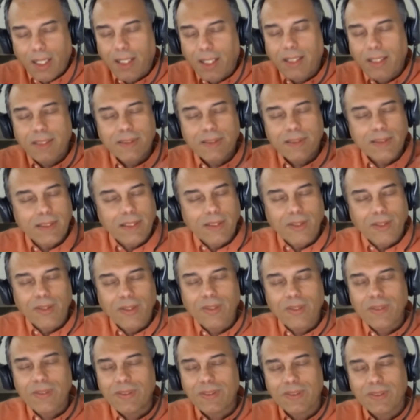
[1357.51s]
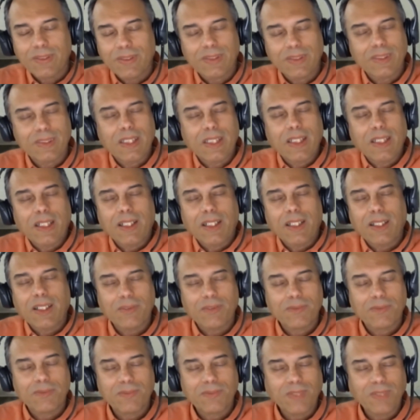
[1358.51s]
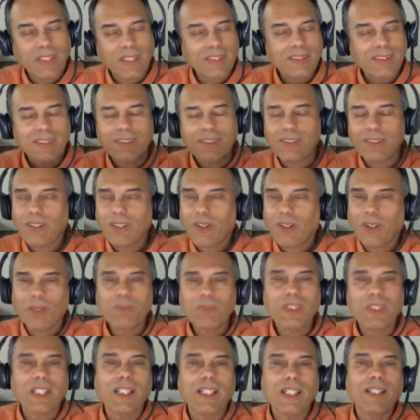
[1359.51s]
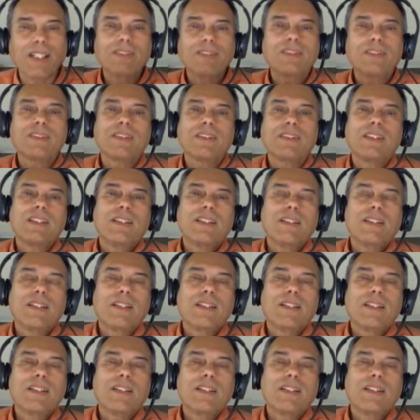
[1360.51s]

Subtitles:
eyes, ears, faces, arms, hands.